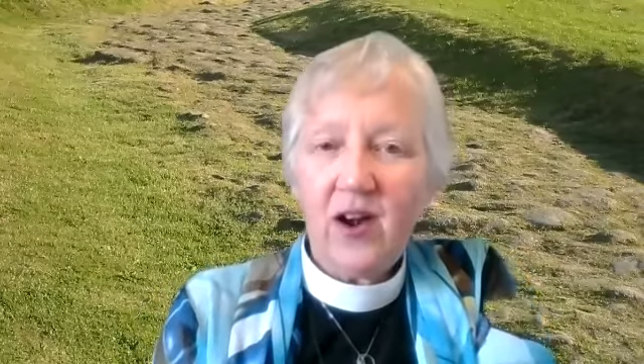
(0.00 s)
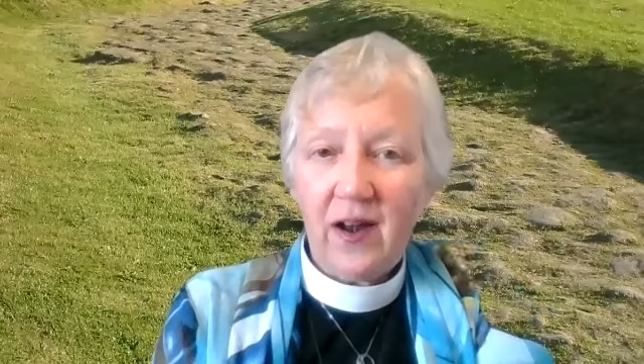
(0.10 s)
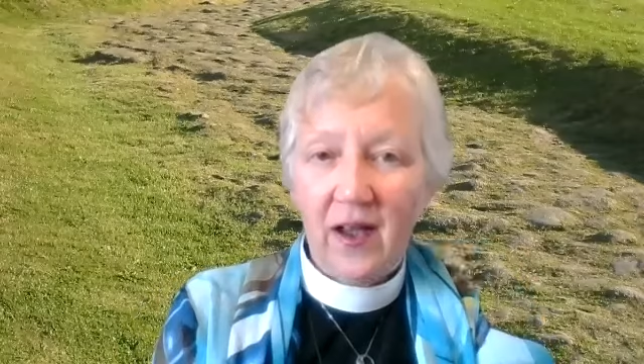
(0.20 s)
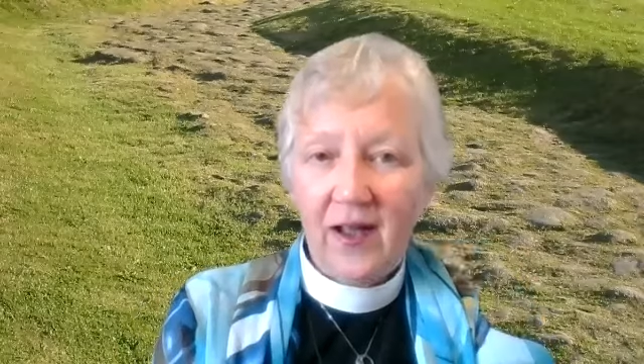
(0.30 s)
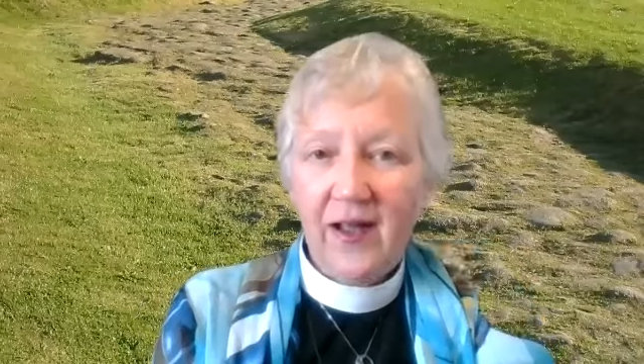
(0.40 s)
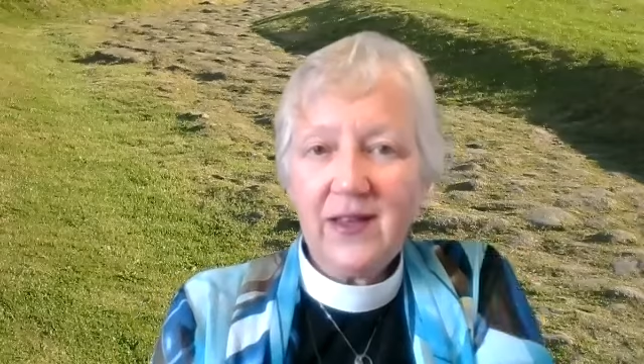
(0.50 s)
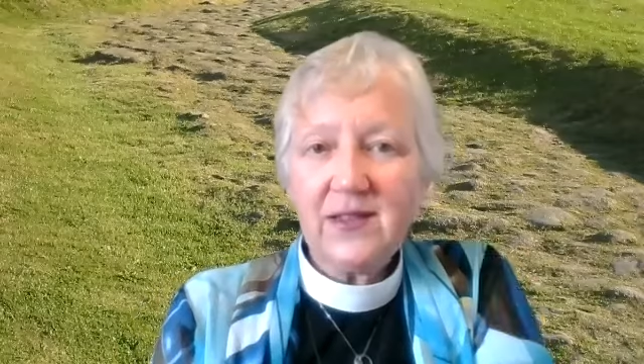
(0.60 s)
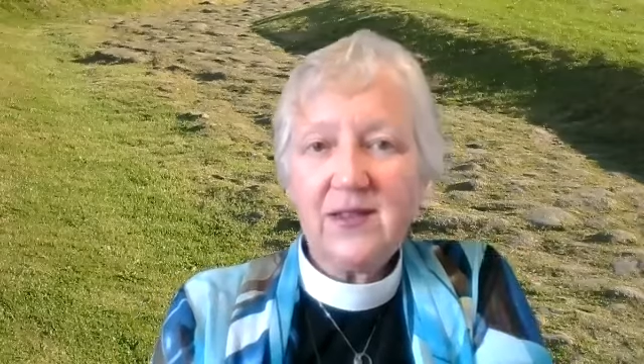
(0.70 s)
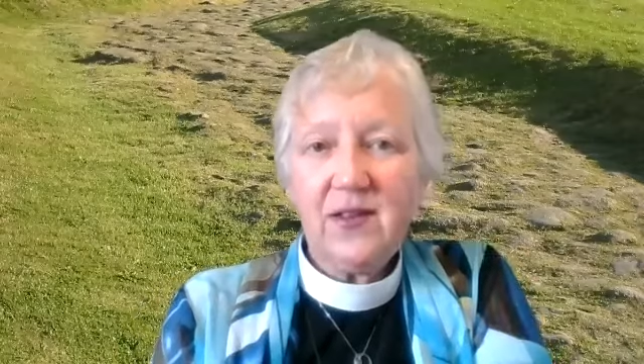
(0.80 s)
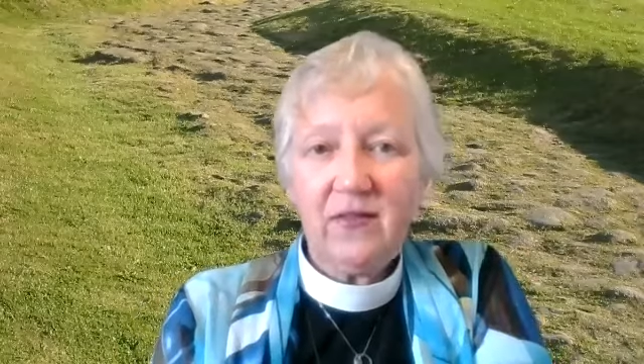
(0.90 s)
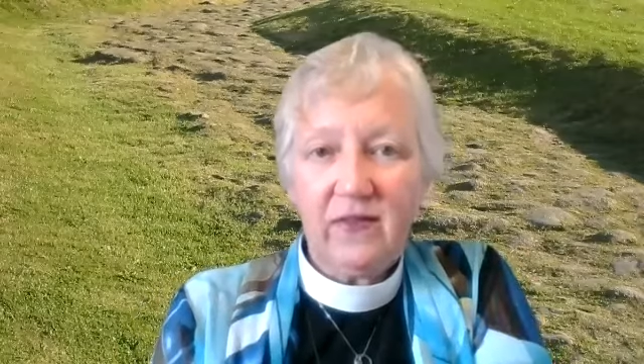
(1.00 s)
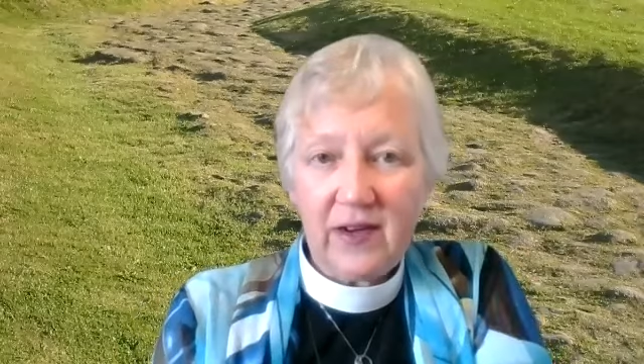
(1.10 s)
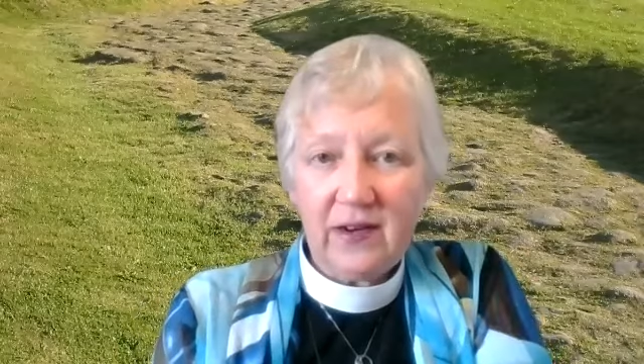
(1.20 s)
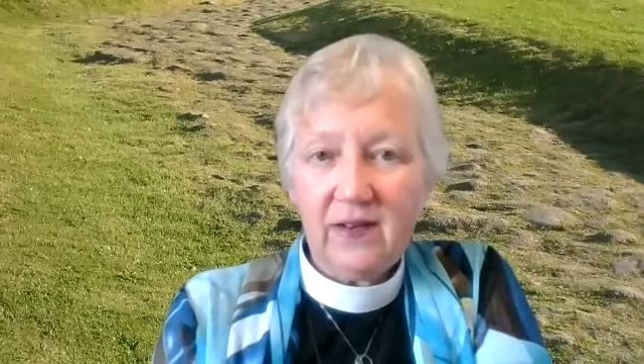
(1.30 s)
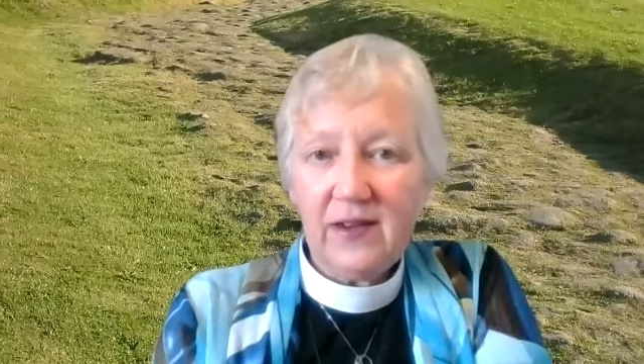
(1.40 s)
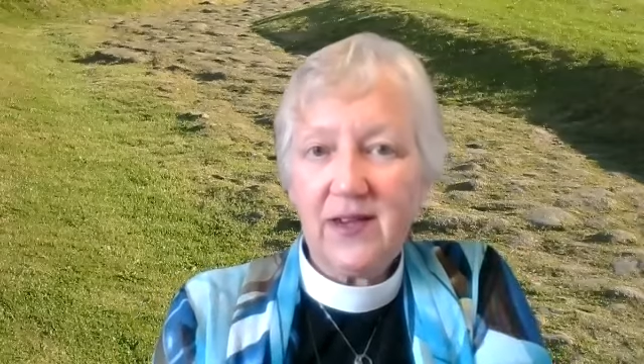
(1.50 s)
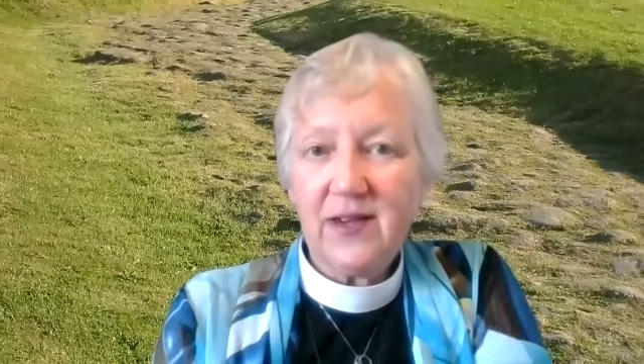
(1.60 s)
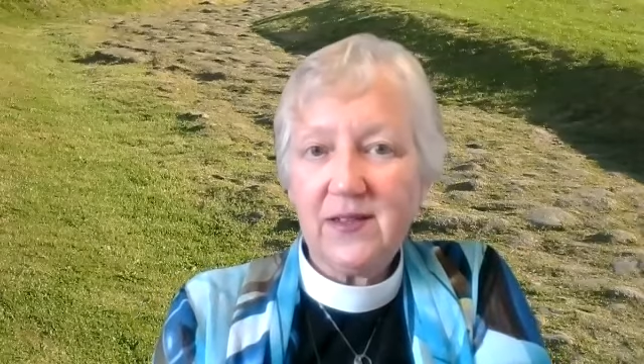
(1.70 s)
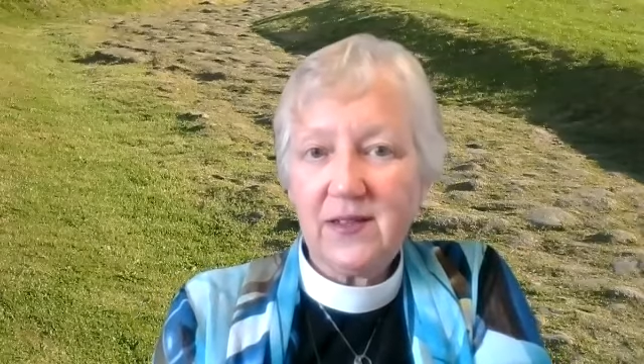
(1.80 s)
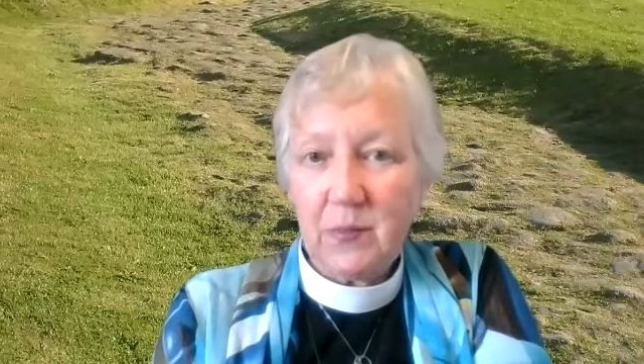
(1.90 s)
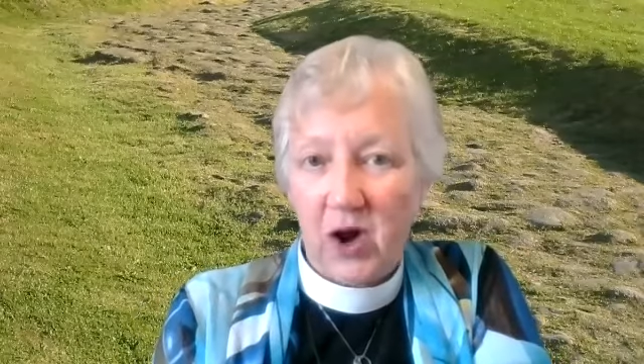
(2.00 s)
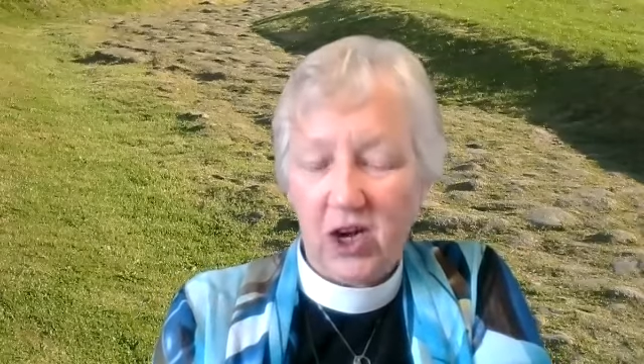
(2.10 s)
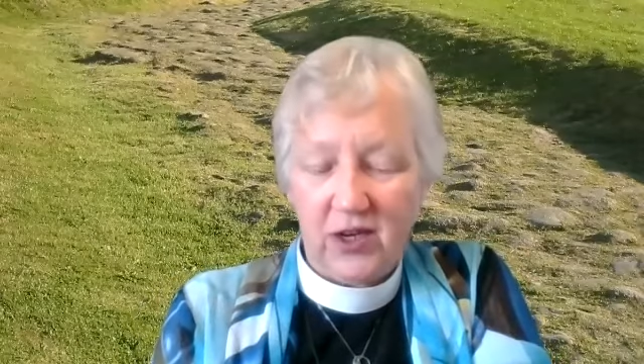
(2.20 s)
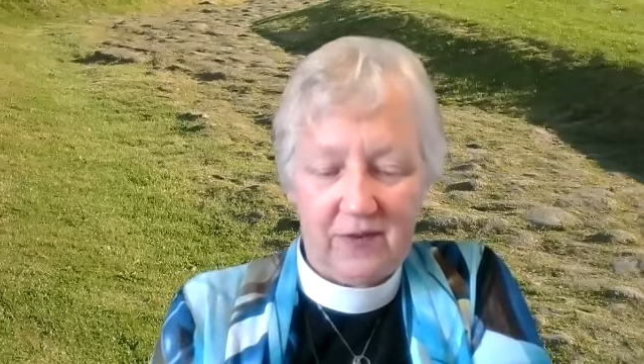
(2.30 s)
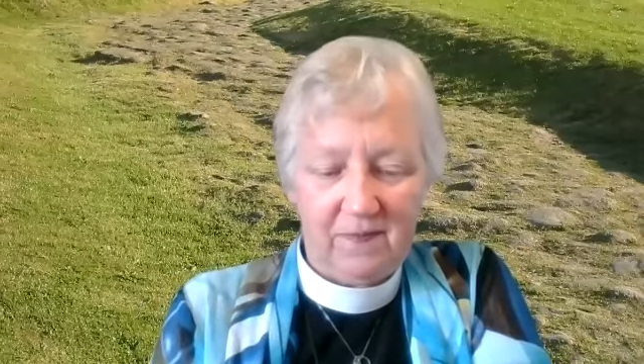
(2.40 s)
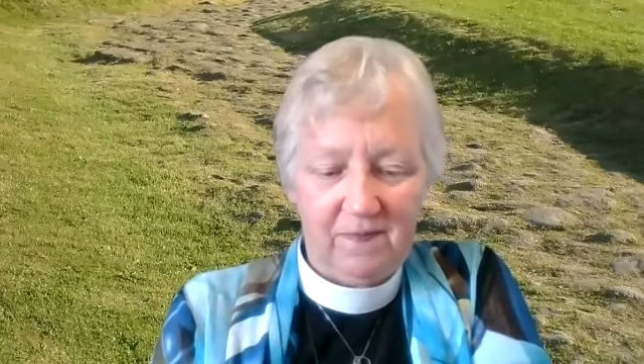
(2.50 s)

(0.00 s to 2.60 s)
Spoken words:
not very smart.